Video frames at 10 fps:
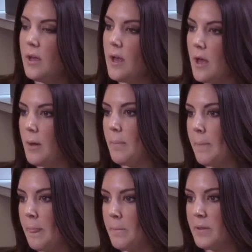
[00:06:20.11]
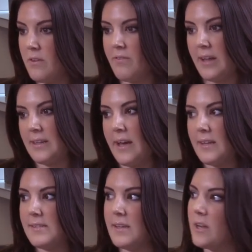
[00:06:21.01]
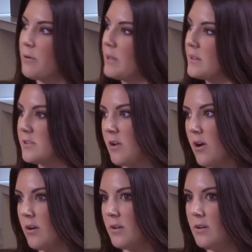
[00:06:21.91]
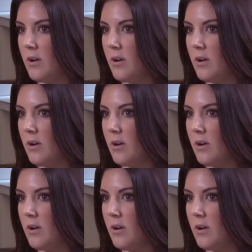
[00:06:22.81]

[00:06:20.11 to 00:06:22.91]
Um, but the fact that I could sing an Aretha song